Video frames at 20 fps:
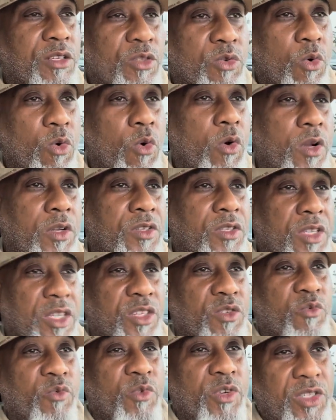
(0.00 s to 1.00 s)
towards
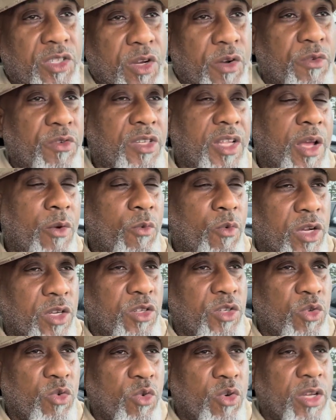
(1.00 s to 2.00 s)
this research that we're
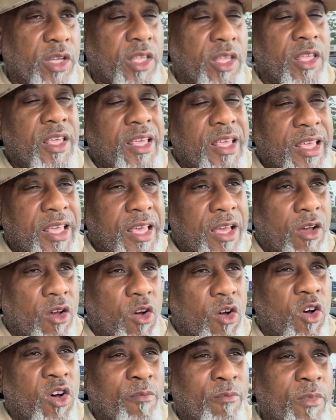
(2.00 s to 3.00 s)
doing
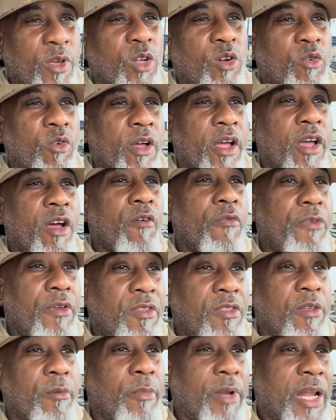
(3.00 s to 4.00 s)
on mental health
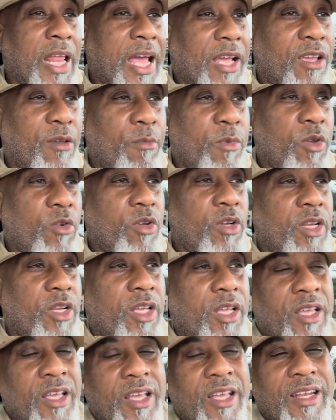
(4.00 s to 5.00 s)
in the black community.